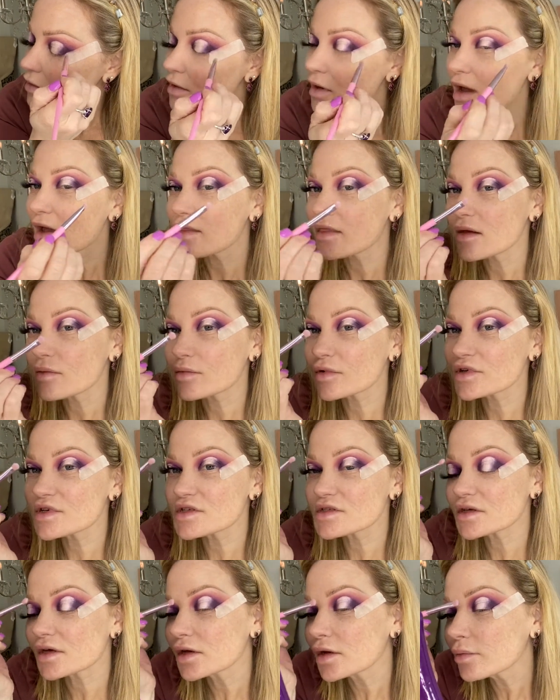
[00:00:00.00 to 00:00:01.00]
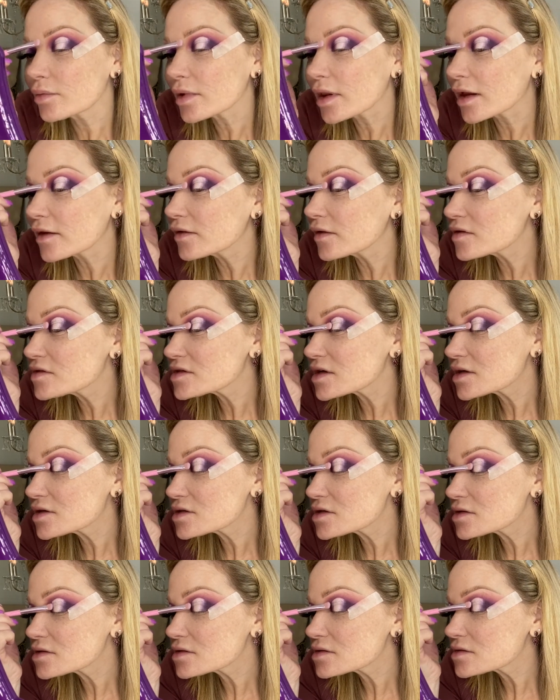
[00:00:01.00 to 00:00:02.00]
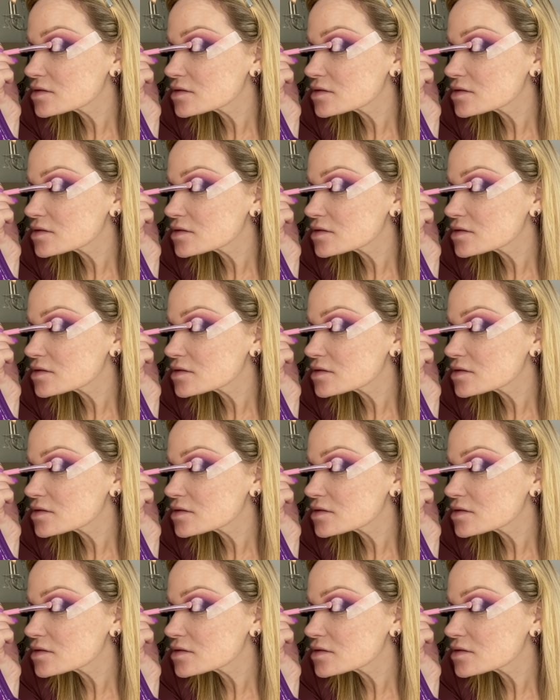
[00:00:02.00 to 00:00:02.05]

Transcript: And then we're just gonna blend those edges.